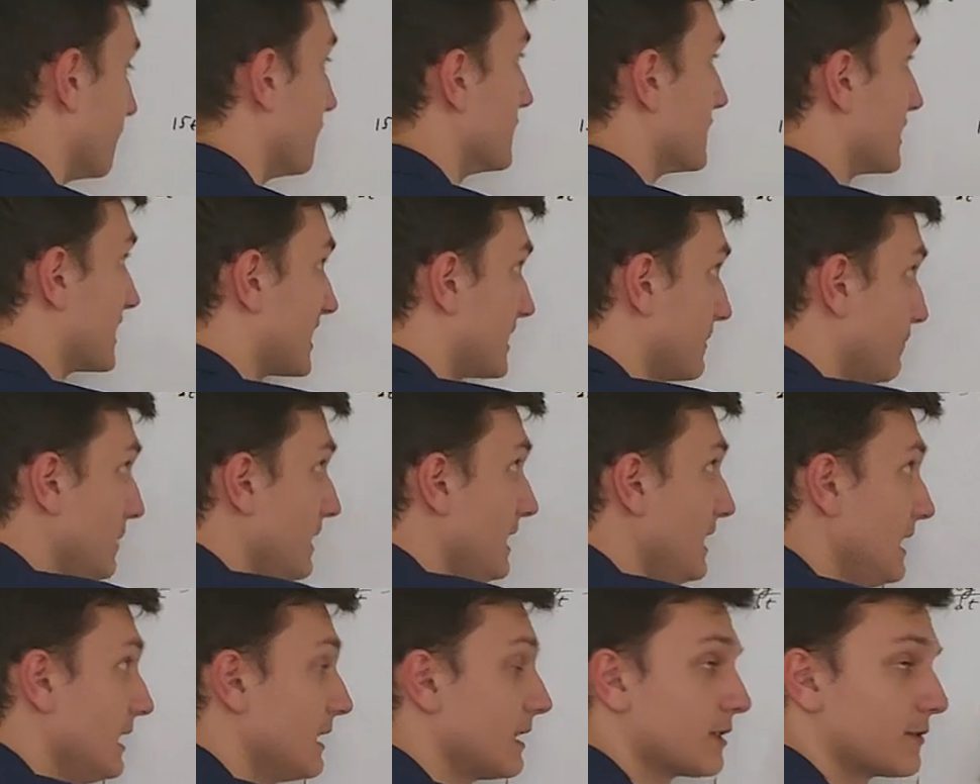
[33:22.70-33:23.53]
if his
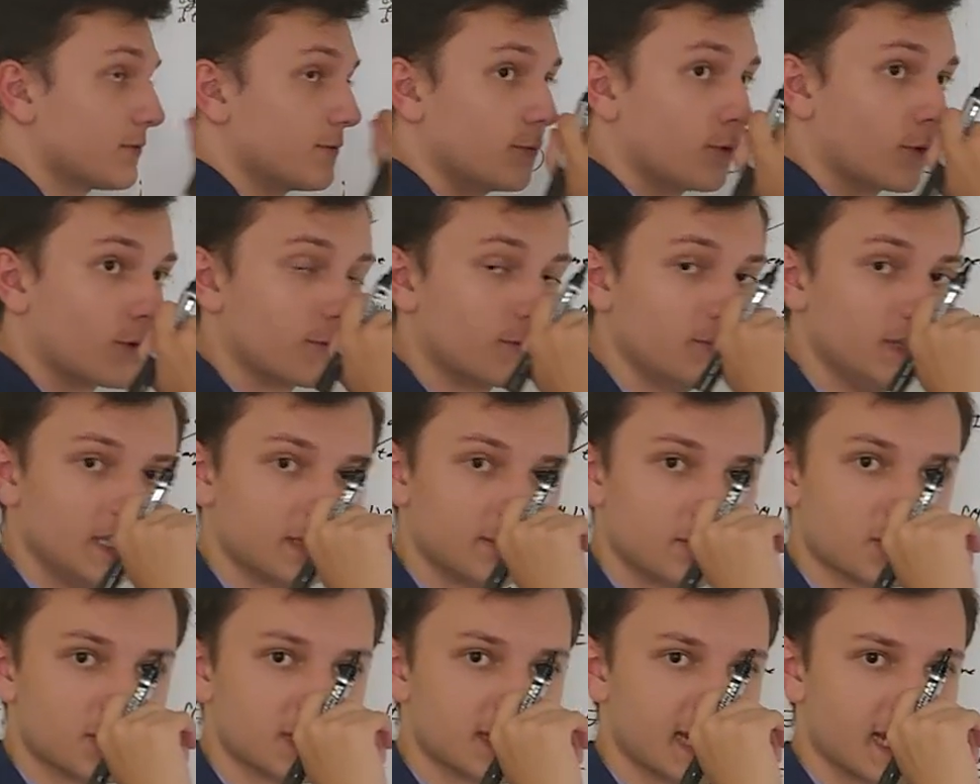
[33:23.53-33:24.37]
speed is 4
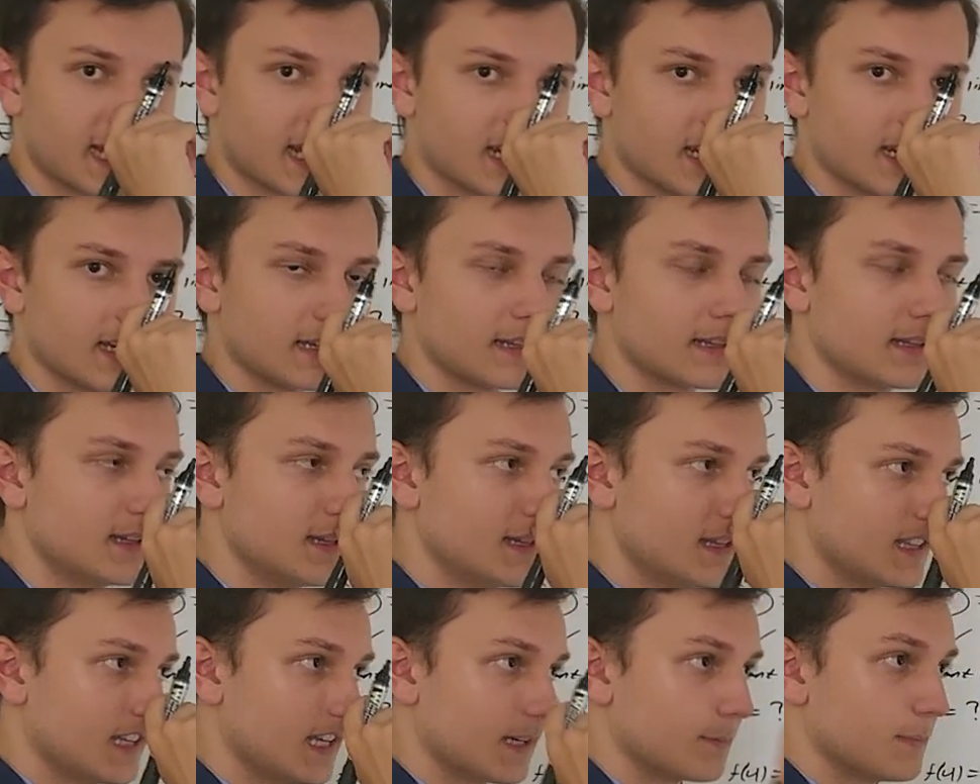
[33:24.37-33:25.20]
feet per second,
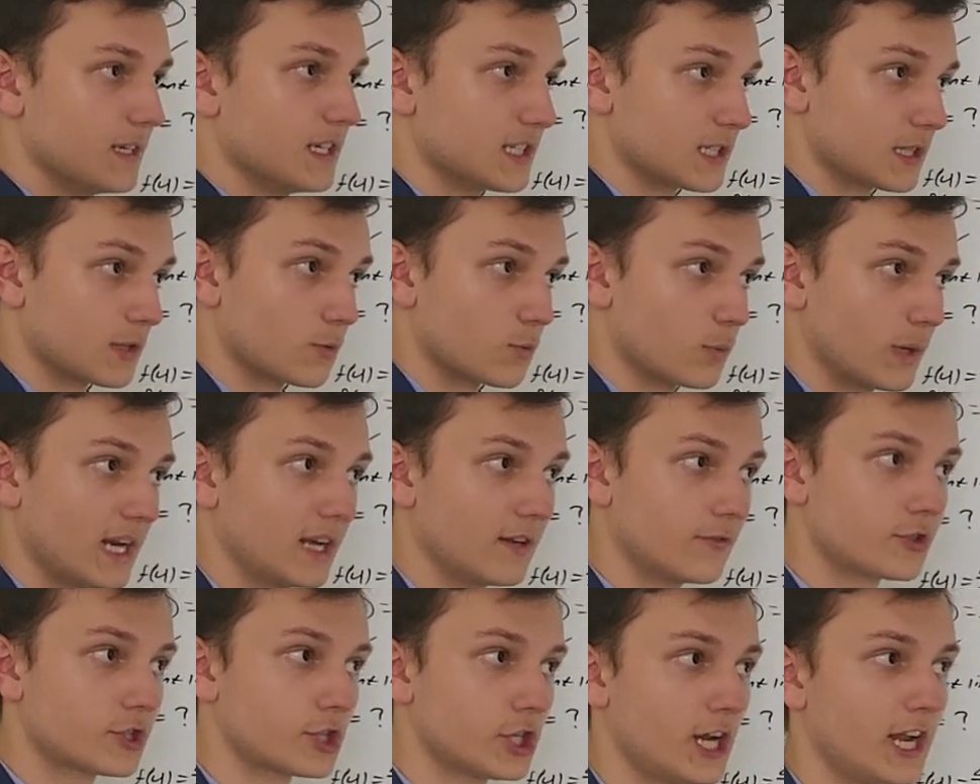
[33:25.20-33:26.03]
that means the
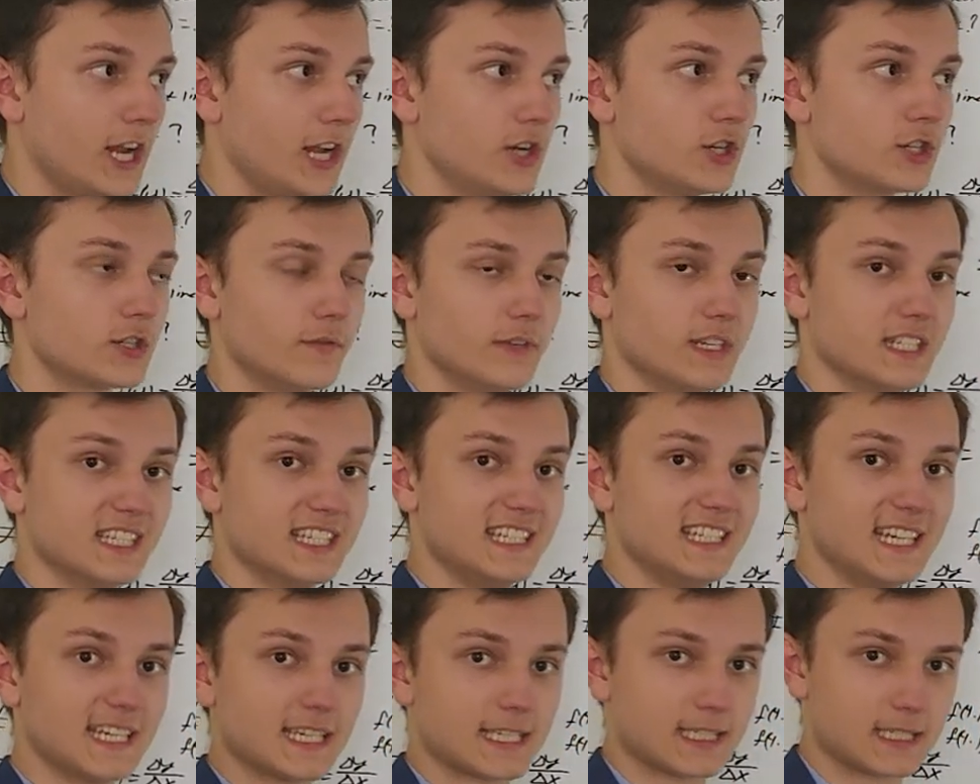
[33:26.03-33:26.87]
rate of change of
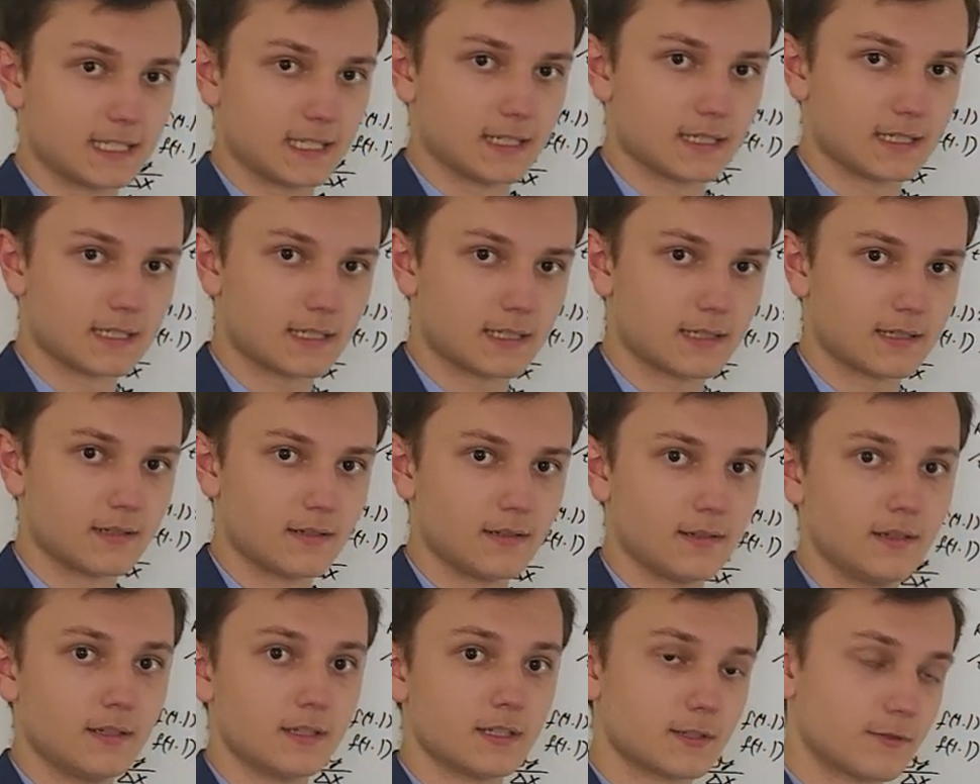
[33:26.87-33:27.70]
his distance
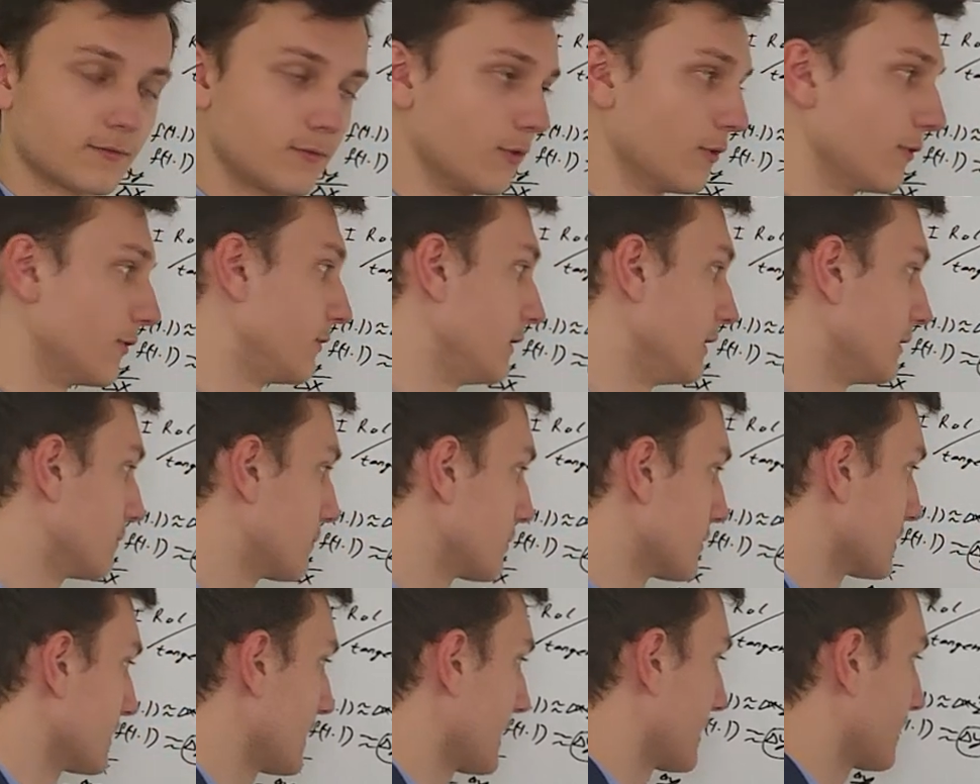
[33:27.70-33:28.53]
is 4 feet
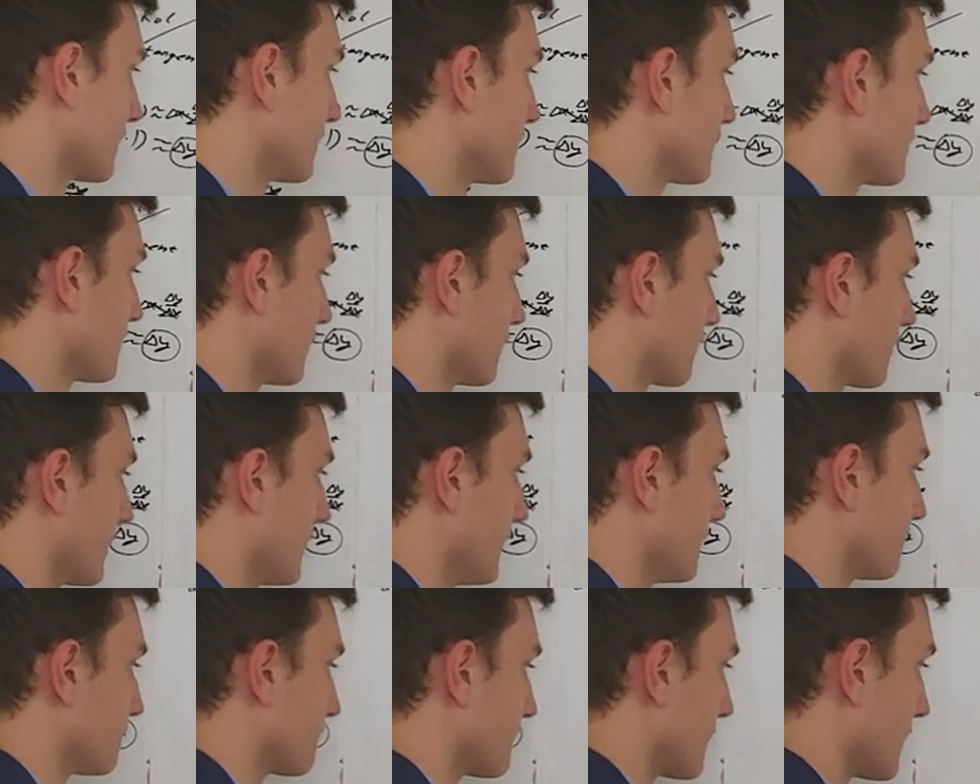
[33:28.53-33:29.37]
per second.
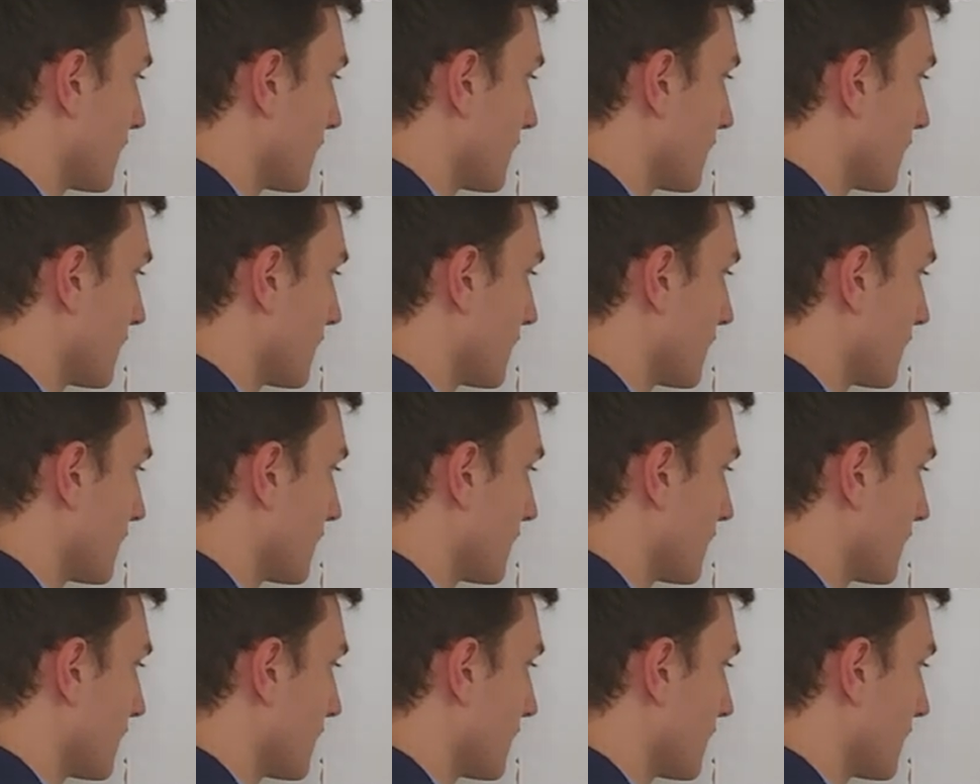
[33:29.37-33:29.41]
Okay?